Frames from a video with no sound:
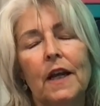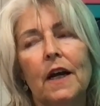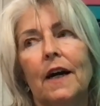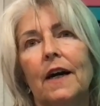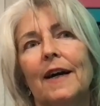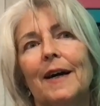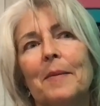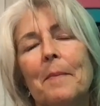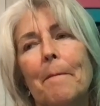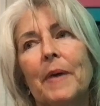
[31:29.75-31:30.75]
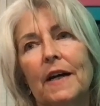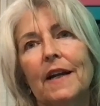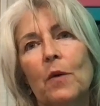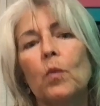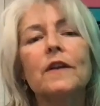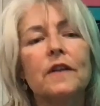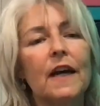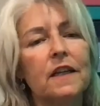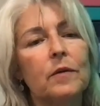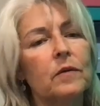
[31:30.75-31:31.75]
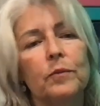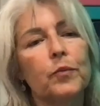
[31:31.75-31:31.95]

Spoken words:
But I didn't